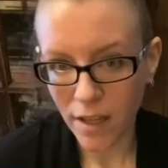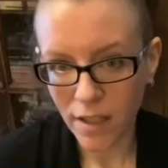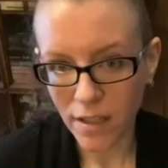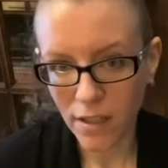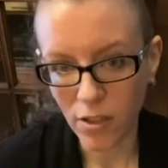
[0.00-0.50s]
it.
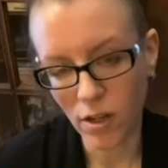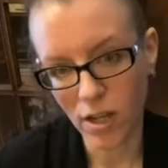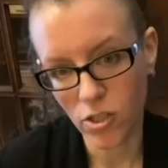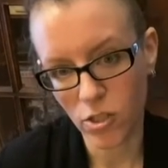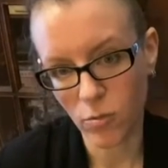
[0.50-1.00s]
You're
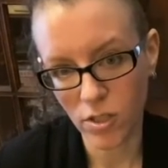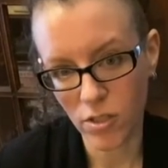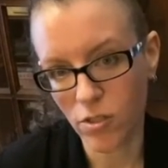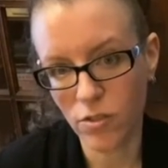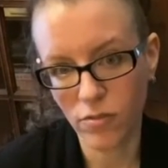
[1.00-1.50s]
not sure what to
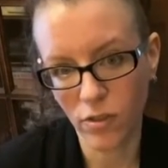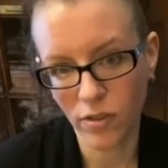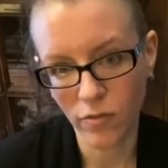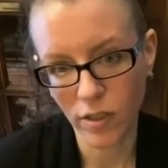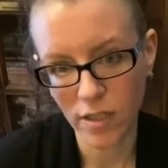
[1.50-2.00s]
do. You feel
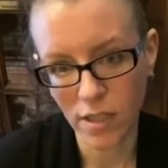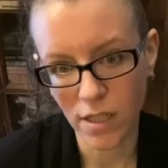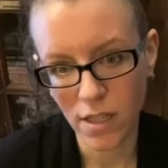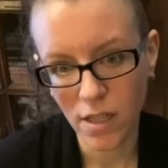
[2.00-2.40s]
conflicted.